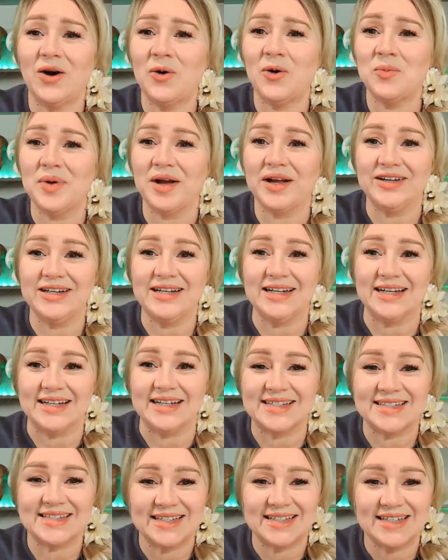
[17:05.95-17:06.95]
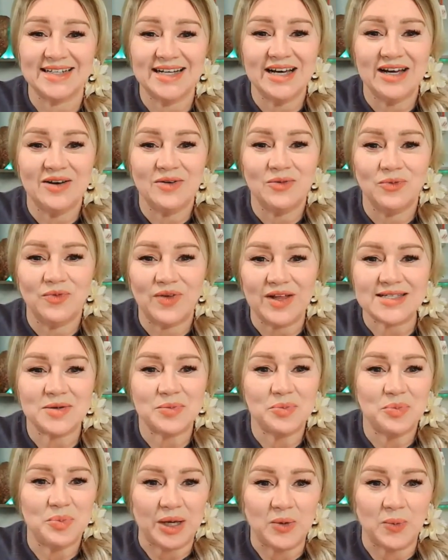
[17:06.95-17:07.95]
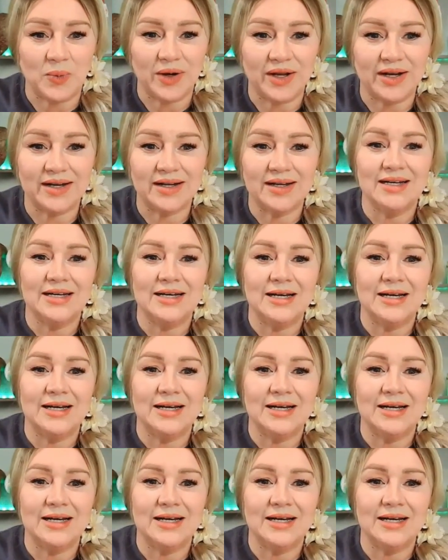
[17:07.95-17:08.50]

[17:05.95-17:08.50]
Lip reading: Oh my goodness. That's a big one.